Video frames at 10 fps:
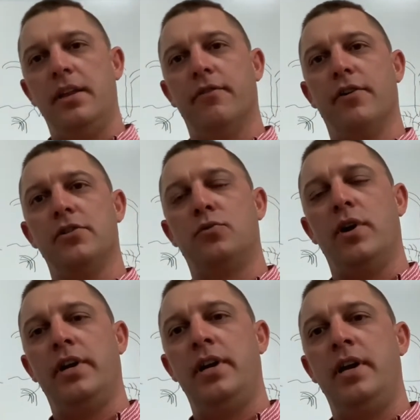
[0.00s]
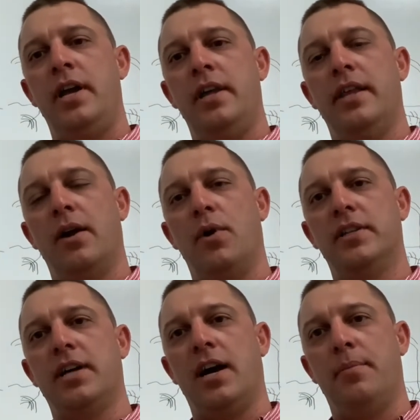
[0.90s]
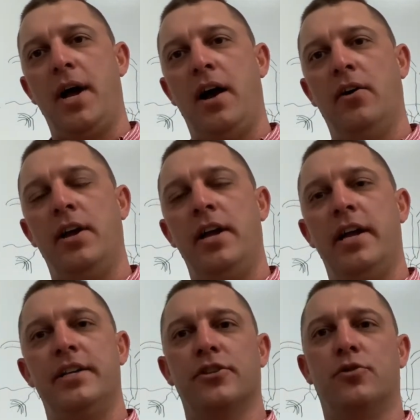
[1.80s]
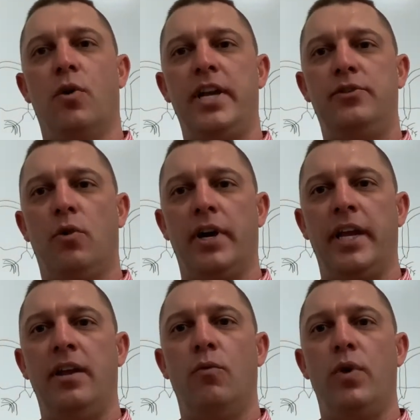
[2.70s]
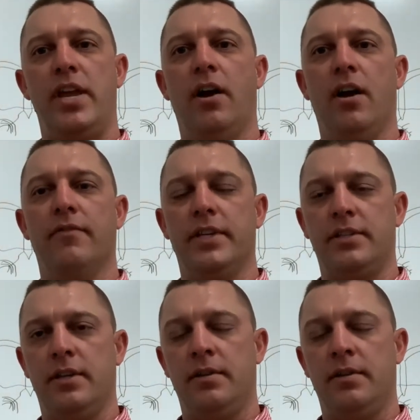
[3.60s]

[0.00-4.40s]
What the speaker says: The first one that I want to talk about is your 2020 wheat harvest.